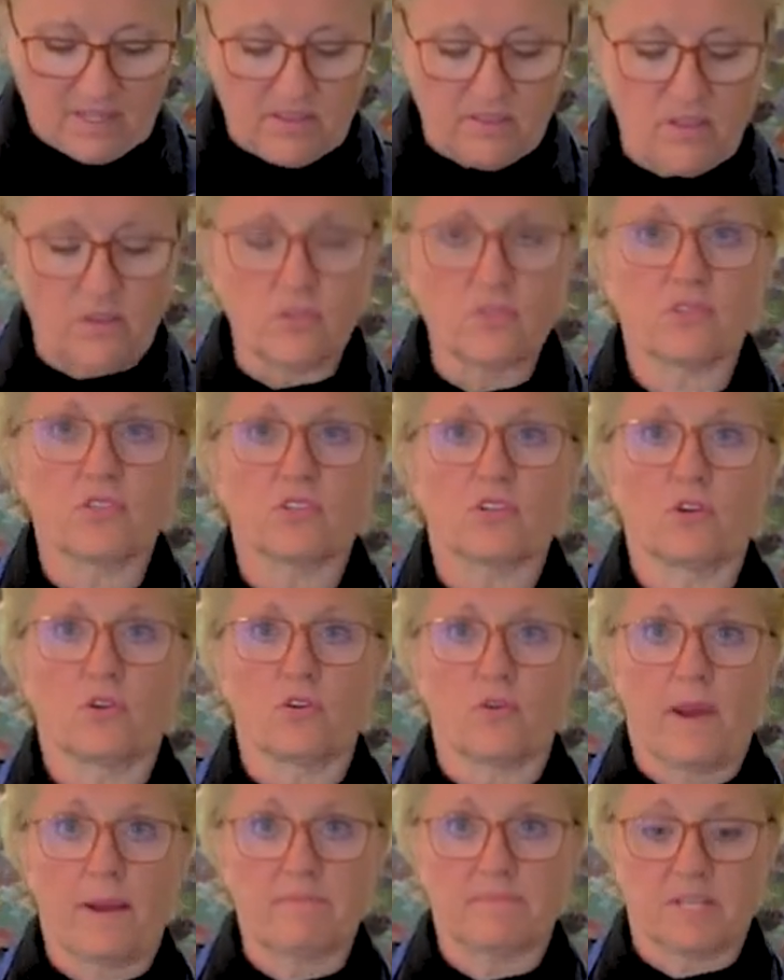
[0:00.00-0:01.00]
those
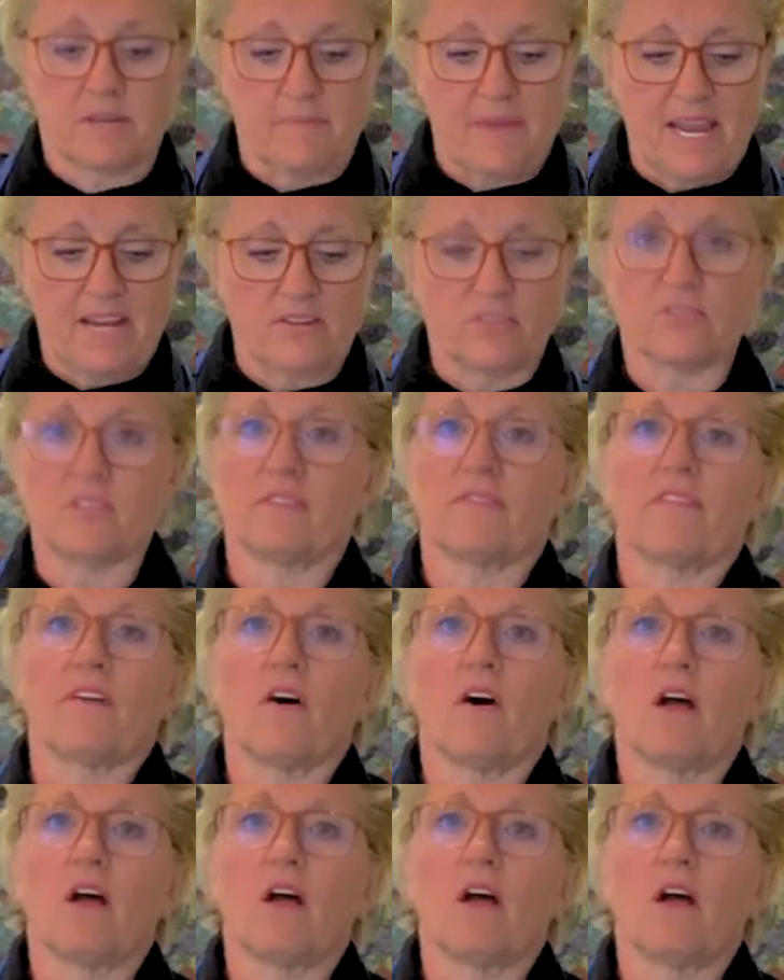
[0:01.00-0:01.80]
grape tomatoes if